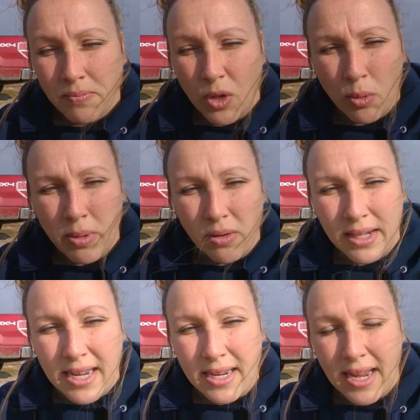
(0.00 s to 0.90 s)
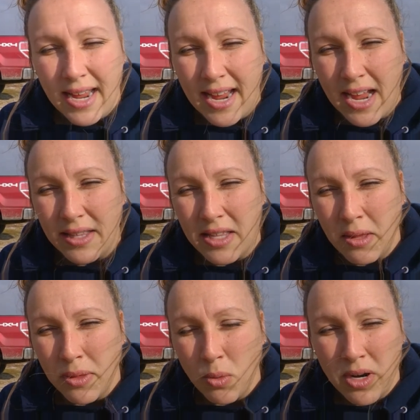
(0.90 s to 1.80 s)
they're building, and then they
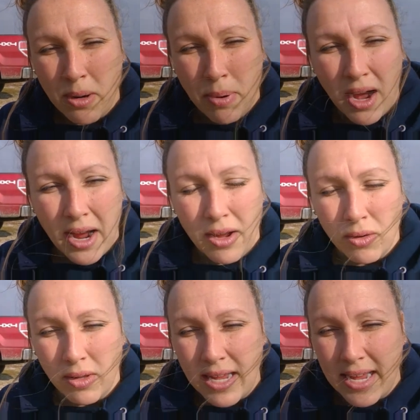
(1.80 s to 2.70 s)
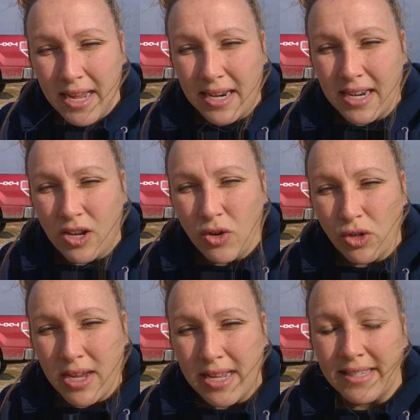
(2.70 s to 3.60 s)
throw it in a pile, and it
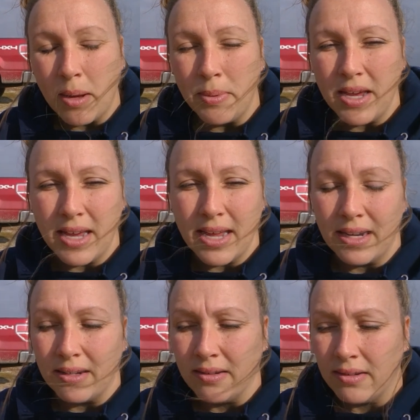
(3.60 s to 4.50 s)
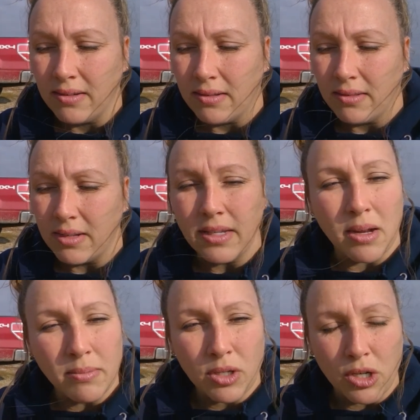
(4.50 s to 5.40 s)
usually ends up in the
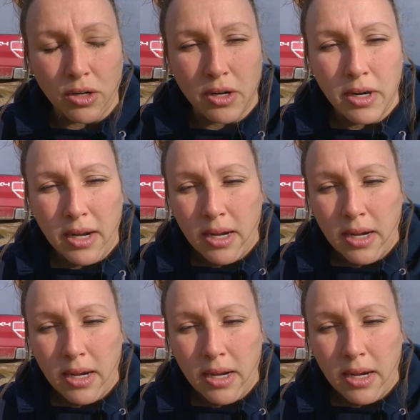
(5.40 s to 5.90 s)
dumpster.